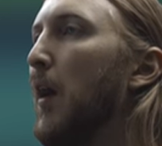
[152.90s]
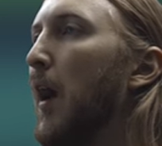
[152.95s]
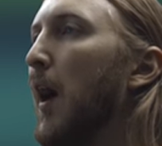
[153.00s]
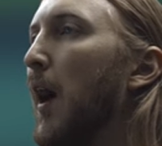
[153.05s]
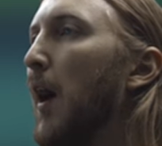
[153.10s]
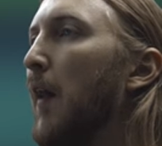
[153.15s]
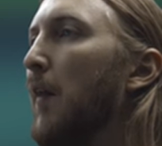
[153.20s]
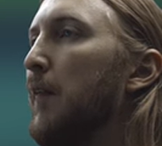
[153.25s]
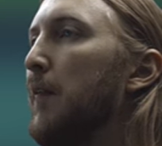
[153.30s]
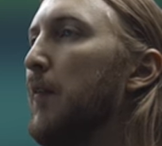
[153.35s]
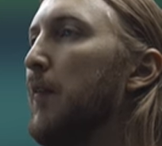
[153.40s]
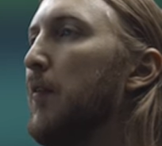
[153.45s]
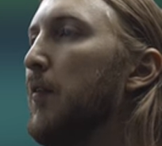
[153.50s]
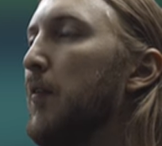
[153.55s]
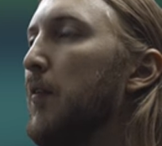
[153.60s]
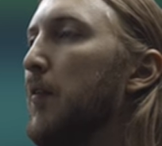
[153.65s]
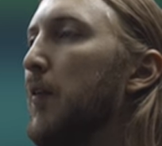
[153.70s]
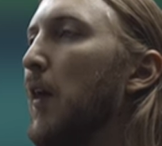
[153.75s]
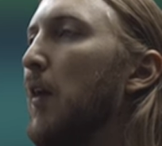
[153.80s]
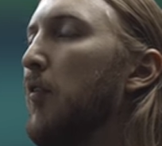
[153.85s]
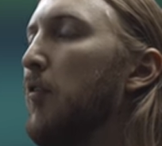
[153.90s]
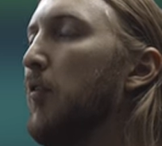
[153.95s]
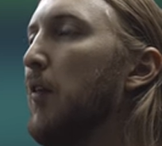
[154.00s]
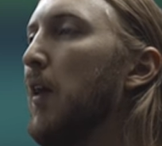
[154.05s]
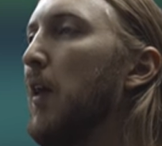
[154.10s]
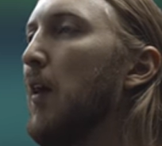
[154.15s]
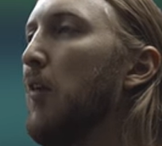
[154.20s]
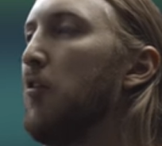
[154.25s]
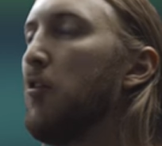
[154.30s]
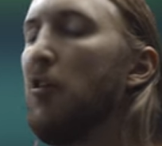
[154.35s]
And this
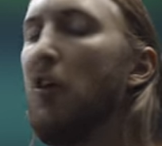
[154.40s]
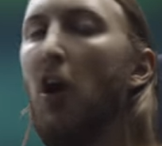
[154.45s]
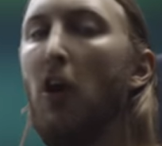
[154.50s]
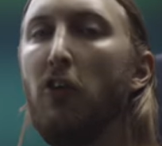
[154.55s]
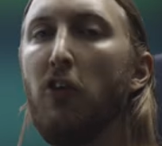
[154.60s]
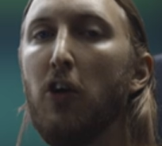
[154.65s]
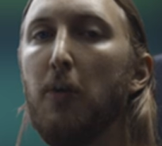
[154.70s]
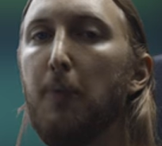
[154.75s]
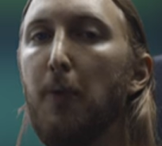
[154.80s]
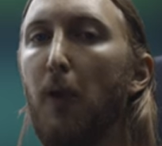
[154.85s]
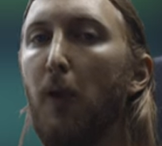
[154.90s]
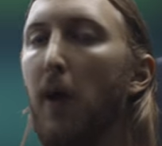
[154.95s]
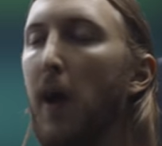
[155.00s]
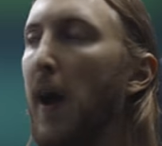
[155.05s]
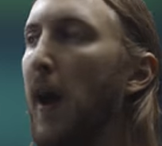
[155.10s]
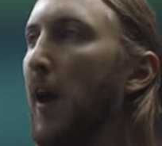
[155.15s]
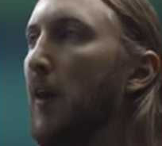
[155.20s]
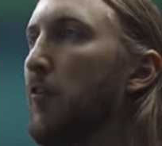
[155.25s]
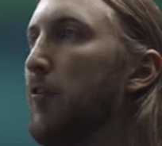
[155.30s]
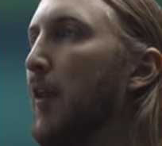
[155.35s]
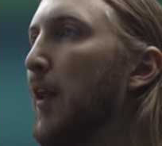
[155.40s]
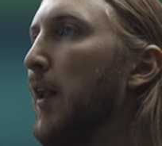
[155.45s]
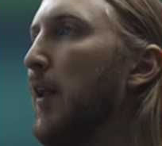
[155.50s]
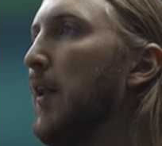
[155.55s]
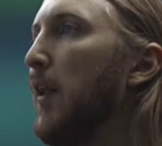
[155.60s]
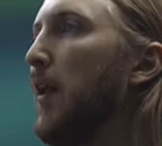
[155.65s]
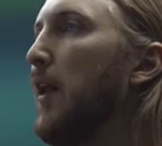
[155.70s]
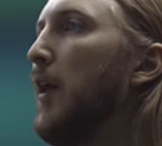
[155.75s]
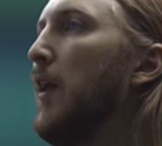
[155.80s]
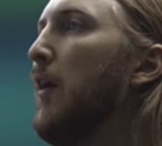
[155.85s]
is Logic Pro X,
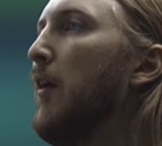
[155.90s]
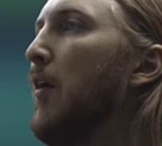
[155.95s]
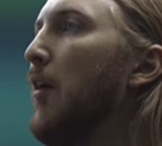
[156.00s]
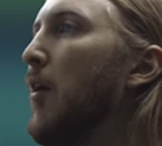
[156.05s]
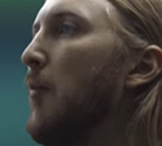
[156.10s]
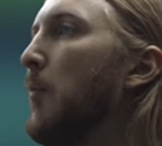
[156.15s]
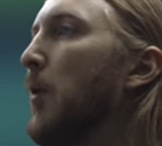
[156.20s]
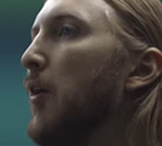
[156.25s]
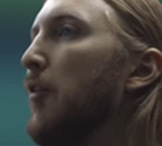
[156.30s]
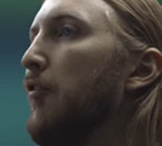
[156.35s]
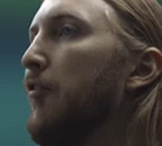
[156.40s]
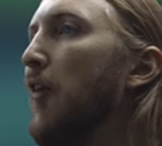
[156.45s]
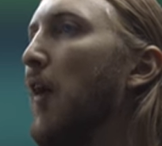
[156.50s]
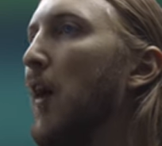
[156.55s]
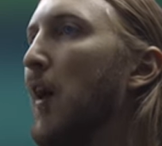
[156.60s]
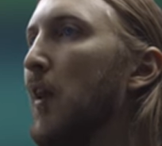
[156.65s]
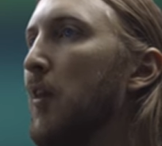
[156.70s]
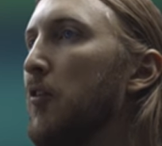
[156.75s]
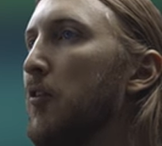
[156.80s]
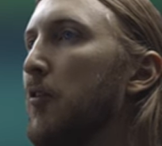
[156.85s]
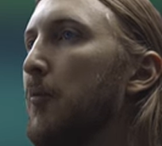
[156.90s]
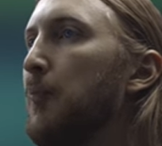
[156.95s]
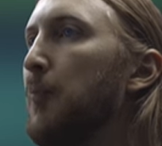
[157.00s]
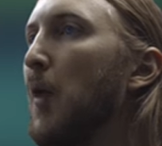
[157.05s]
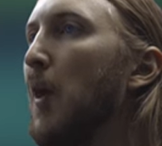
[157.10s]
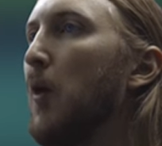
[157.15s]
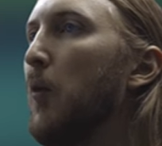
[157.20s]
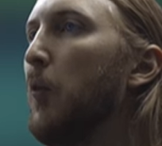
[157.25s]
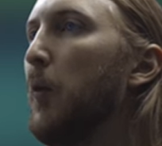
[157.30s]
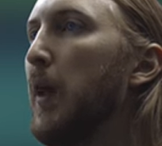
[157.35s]
and here are my files.
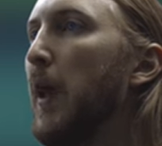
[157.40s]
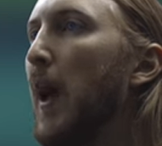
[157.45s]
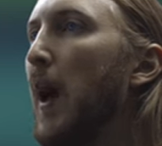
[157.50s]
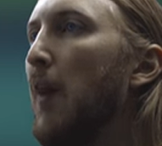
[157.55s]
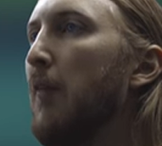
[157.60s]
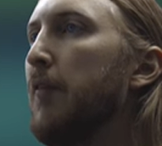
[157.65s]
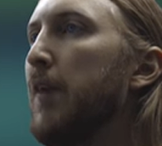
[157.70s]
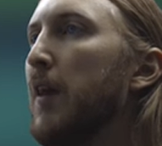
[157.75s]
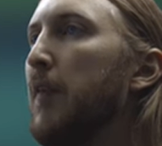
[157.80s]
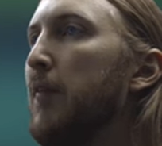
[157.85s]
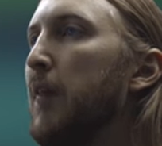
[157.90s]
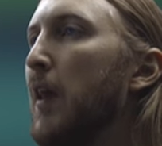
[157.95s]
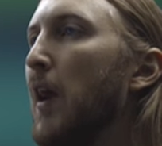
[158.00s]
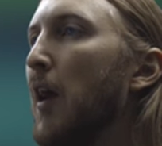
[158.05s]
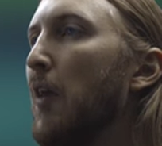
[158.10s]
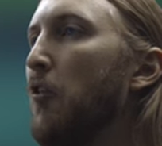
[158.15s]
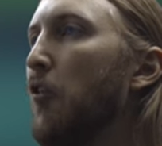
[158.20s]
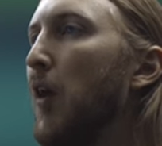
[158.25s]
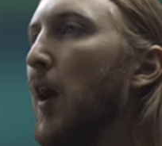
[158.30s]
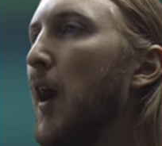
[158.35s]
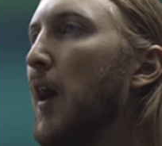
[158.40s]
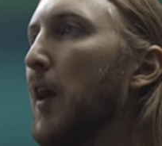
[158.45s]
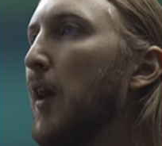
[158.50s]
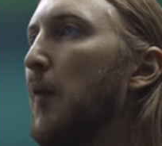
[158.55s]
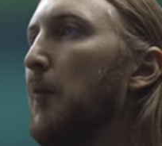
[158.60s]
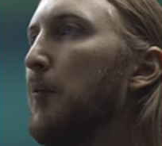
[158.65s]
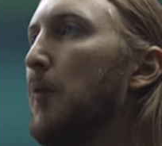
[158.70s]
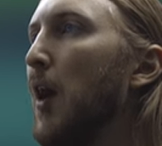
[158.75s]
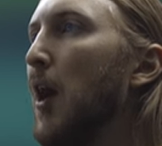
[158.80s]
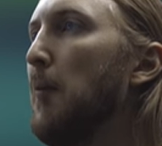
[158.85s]
We have the DI track
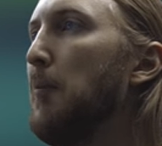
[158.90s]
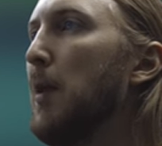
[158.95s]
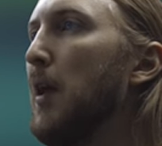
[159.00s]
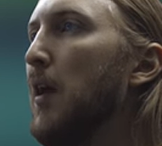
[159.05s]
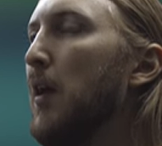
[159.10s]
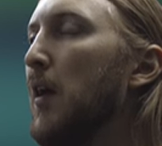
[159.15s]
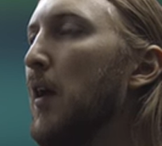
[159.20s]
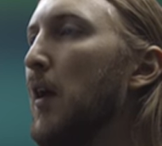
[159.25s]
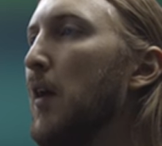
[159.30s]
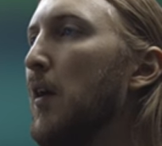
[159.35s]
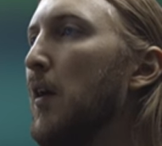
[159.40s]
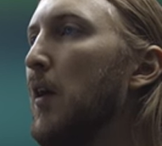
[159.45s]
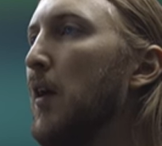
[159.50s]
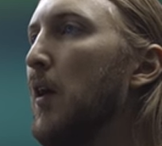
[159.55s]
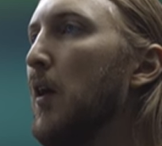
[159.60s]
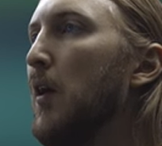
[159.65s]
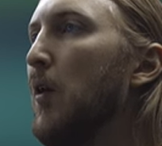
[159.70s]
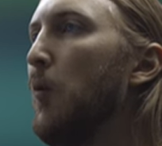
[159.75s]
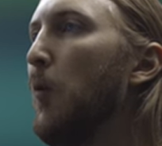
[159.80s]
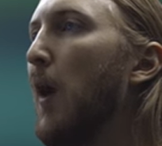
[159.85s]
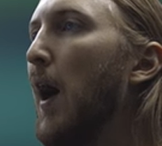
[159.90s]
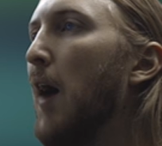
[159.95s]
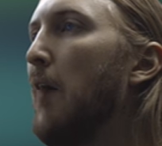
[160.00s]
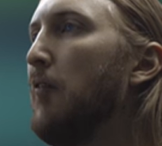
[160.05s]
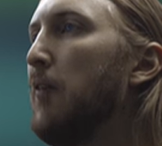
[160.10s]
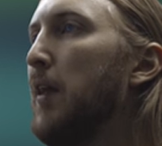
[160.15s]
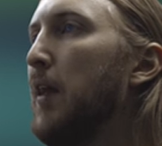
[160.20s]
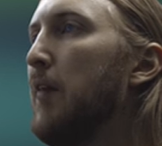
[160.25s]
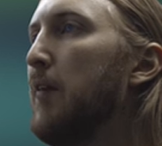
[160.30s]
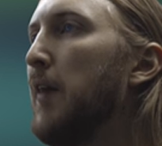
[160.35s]
up here. We
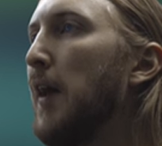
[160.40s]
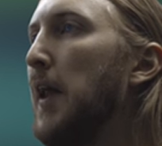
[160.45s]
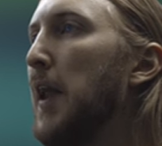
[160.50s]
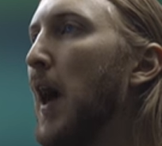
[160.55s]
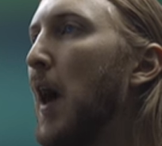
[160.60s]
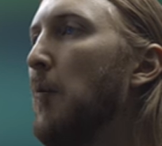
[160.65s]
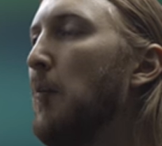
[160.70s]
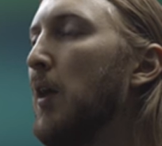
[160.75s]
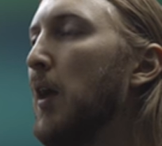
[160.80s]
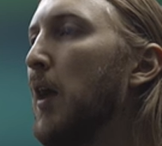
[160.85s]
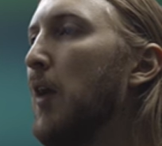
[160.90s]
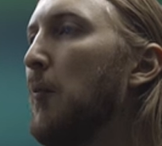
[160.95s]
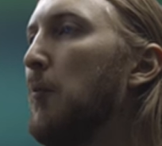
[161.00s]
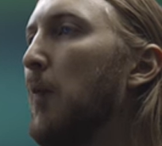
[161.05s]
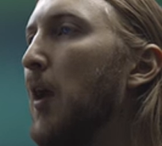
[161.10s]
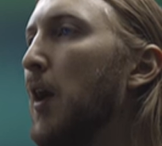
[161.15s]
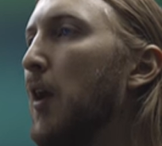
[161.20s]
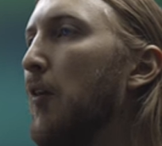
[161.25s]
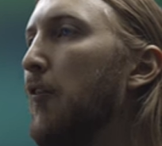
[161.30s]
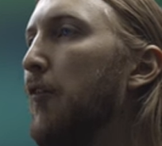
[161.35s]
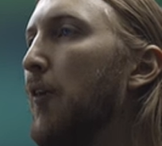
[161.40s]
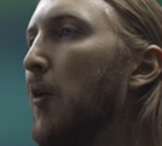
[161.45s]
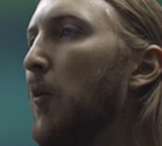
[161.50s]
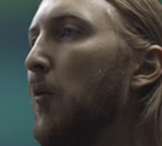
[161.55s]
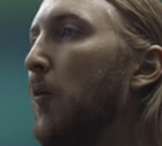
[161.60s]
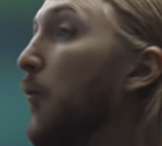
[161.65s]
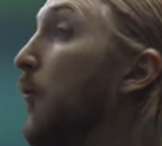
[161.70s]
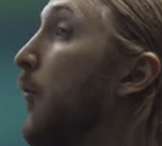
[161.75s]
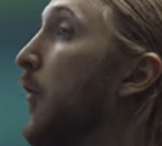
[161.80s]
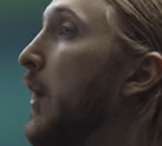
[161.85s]
have the dynamic
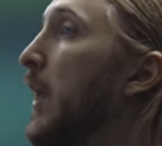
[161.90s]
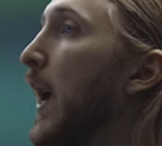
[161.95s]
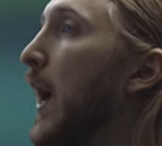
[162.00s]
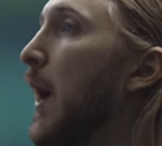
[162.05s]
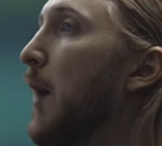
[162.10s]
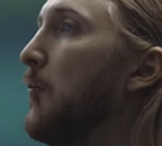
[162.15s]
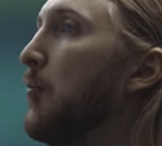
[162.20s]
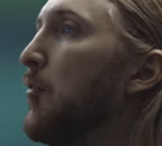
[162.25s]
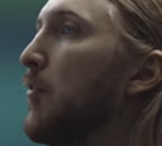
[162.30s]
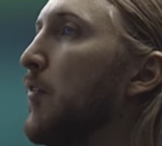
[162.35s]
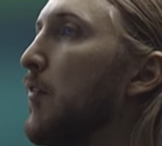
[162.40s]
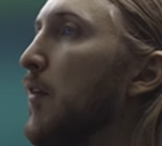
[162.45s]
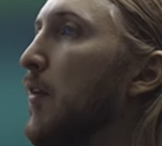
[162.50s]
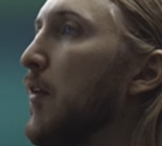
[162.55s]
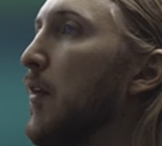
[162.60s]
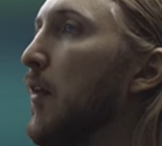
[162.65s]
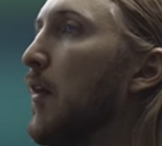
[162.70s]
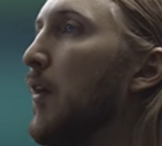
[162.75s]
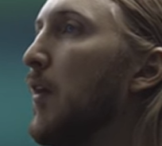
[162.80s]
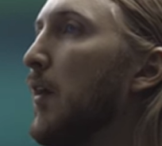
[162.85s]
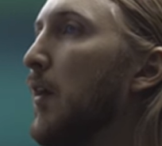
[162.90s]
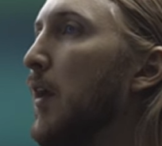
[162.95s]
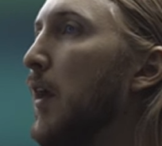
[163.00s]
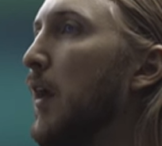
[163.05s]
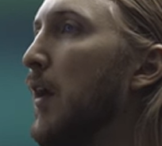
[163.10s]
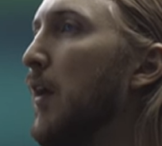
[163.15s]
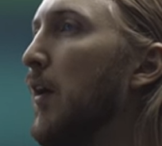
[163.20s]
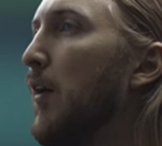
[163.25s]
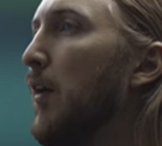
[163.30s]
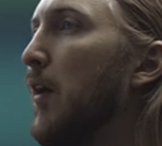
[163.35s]
microphone reamps
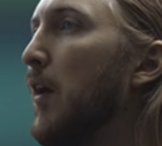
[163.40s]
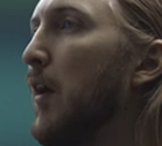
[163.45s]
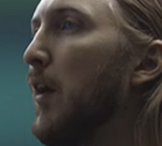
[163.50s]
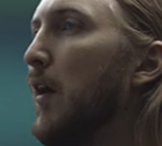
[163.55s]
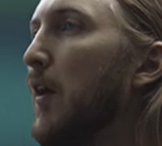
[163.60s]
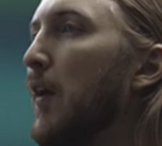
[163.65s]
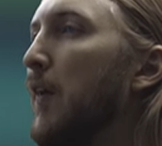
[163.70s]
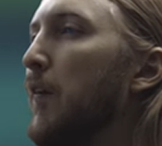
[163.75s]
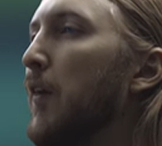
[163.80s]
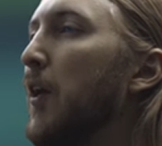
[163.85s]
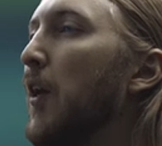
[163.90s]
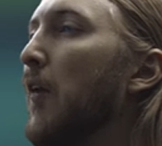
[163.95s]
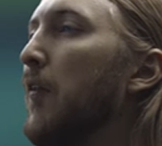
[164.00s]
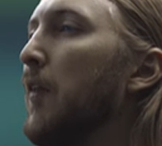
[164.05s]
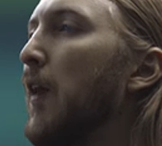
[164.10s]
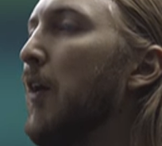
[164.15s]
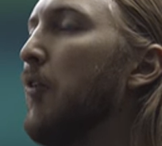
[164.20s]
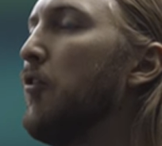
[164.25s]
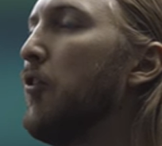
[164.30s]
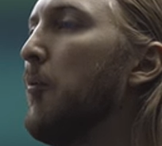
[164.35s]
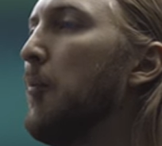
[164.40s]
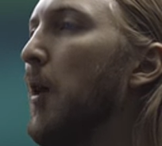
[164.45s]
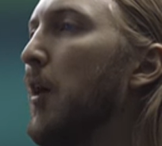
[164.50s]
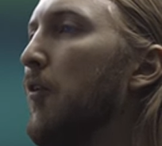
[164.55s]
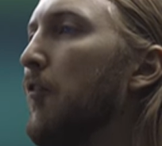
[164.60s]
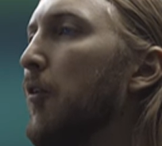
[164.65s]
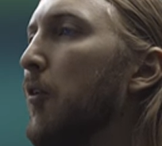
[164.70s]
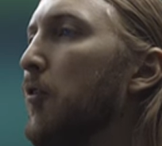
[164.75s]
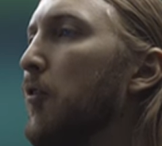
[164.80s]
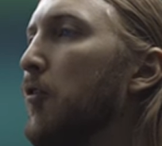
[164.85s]
here, the condenser
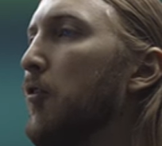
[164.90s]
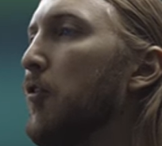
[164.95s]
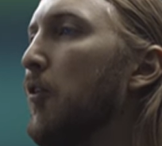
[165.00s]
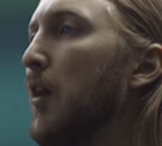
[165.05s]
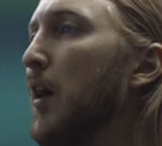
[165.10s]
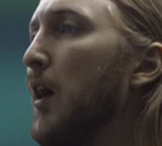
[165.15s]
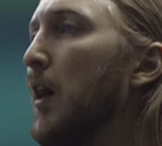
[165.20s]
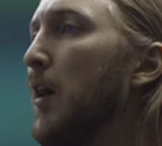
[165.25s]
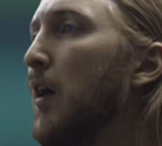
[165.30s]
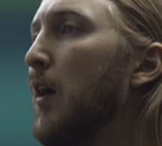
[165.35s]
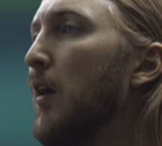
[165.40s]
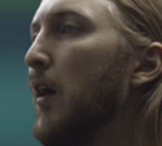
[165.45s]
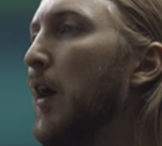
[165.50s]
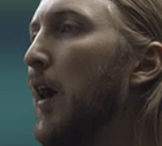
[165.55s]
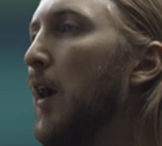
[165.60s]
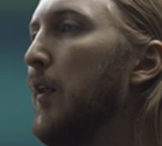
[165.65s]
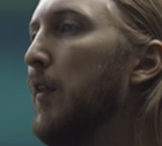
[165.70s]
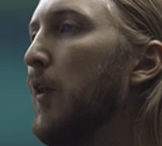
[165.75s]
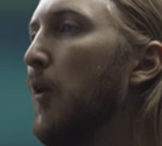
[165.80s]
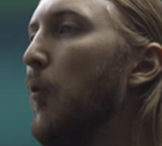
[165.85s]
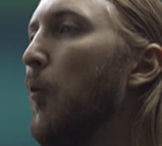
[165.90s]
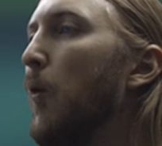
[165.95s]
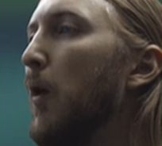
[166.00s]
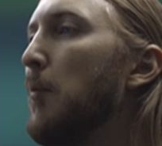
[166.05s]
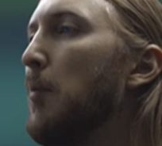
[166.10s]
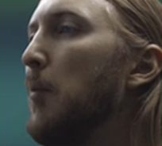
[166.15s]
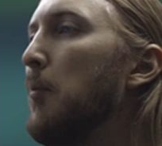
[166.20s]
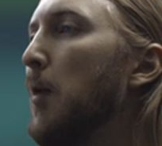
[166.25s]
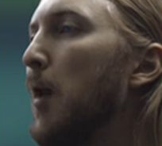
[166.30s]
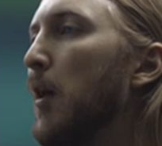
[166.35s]
microphones here, and the
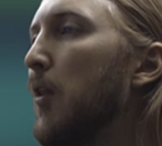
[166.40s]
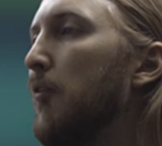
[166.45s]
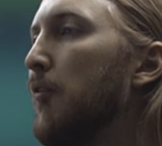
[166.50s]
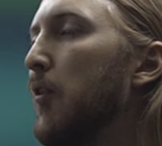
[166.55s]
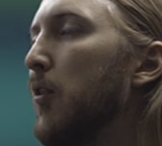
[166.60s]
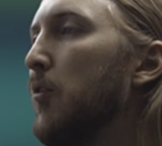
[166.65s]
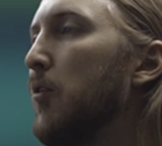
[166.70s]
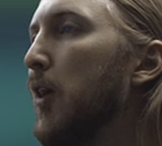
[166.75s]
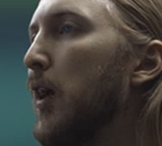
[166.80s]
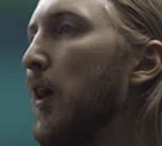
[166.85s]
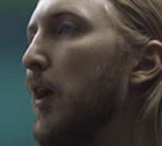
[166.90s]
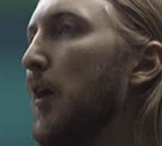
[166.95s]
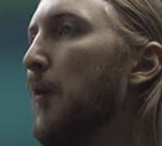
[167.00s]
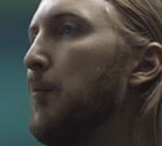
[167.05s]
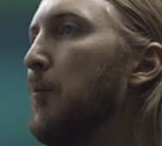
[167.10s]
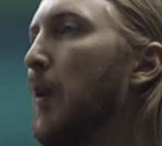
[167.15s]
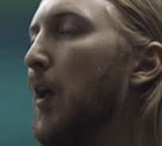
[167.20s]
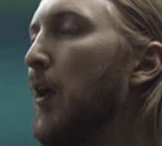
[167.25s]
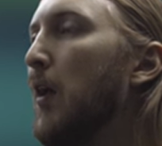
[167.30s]
ribbon microphones here.